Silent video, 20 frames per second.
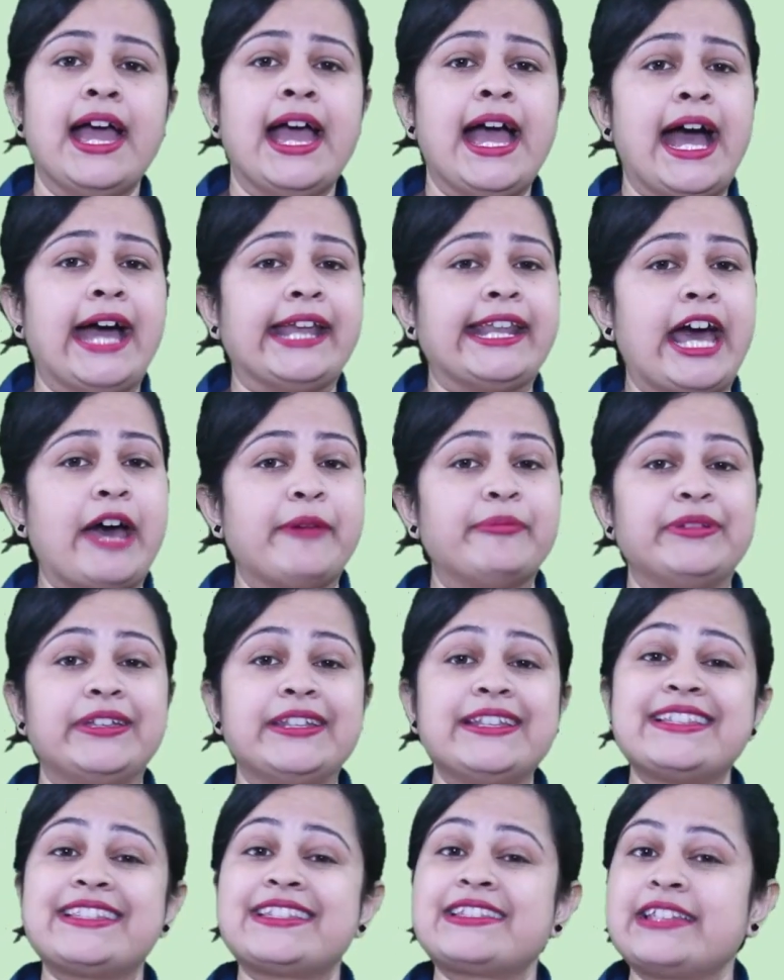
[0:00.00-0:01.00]
and have
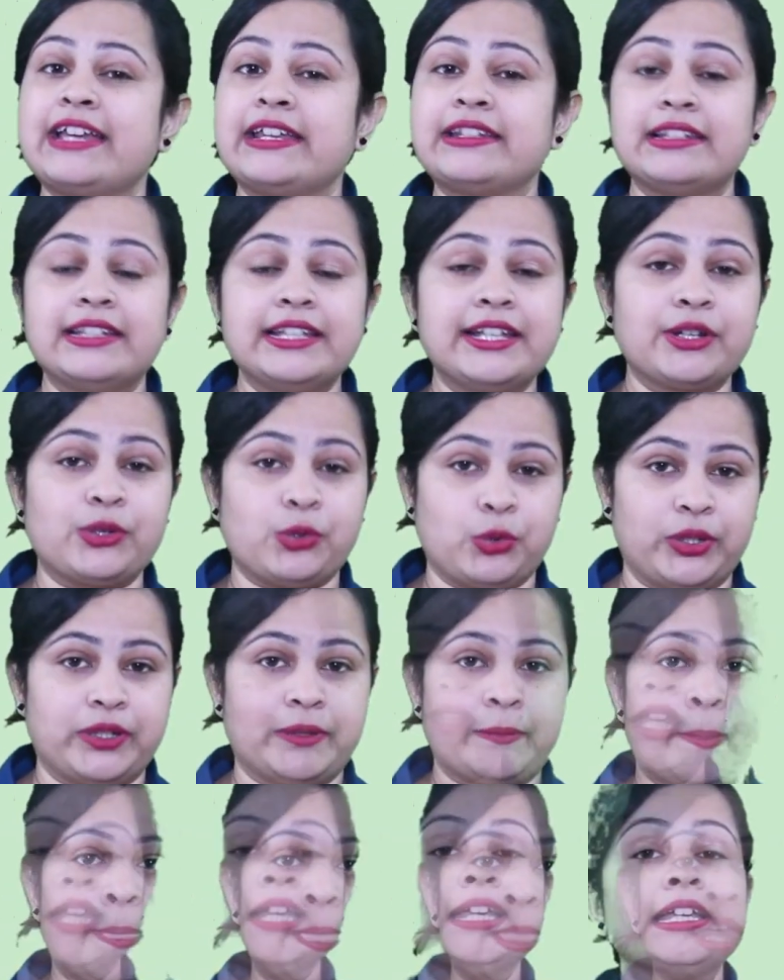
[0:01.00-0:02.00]
been steadily growing.
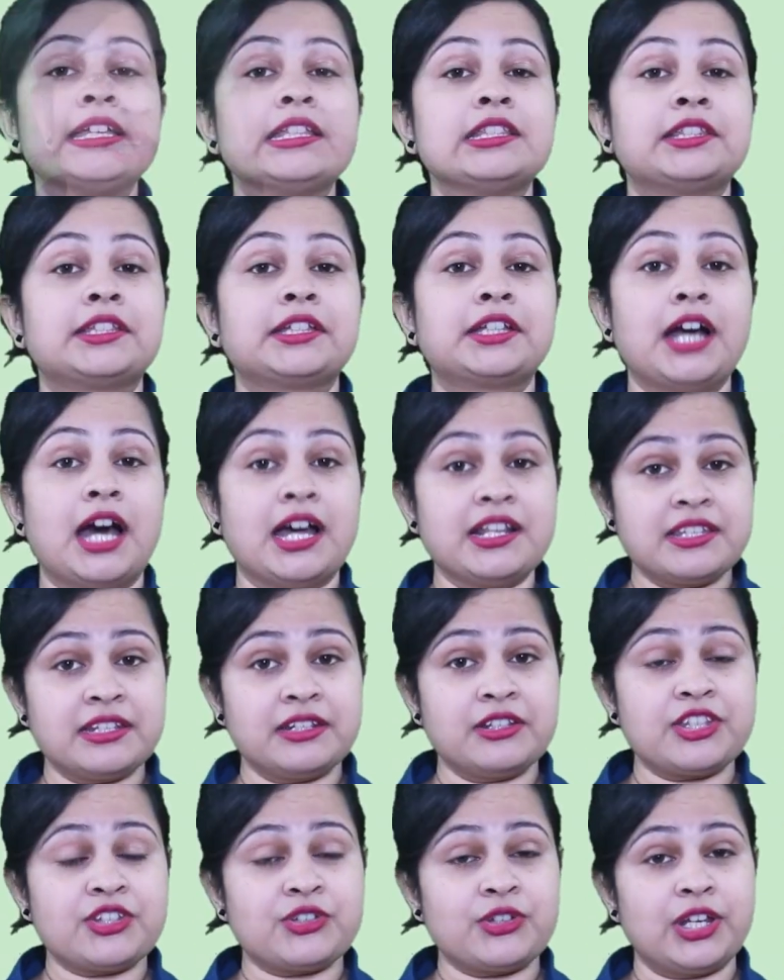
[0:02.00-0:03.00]
The Guardian
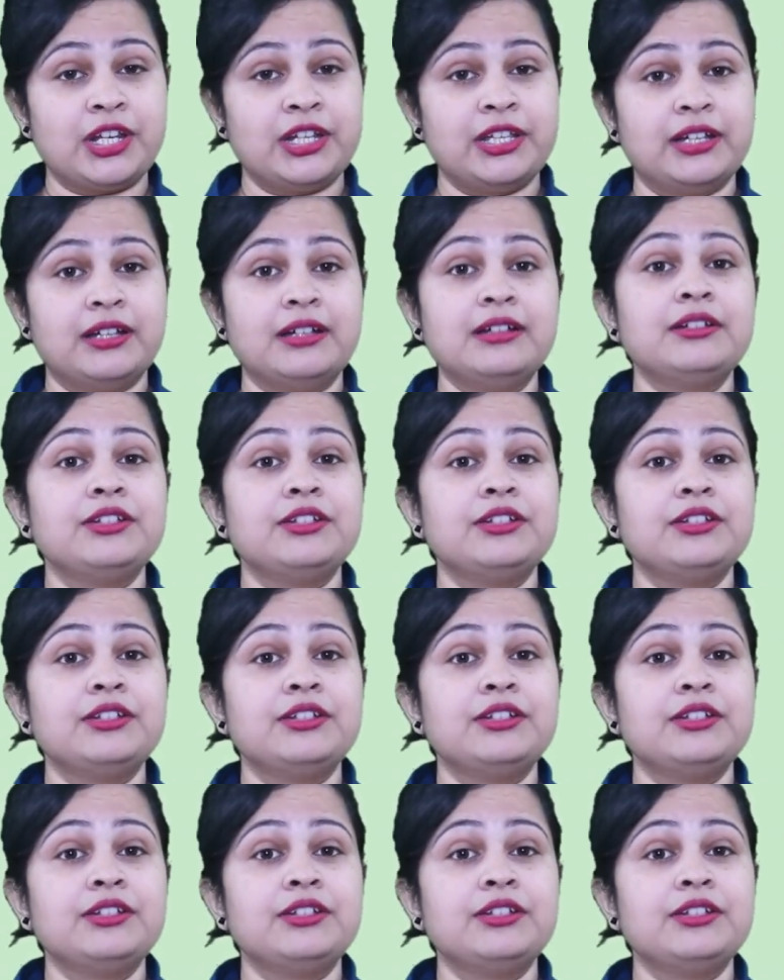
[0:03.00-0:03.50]
Australia,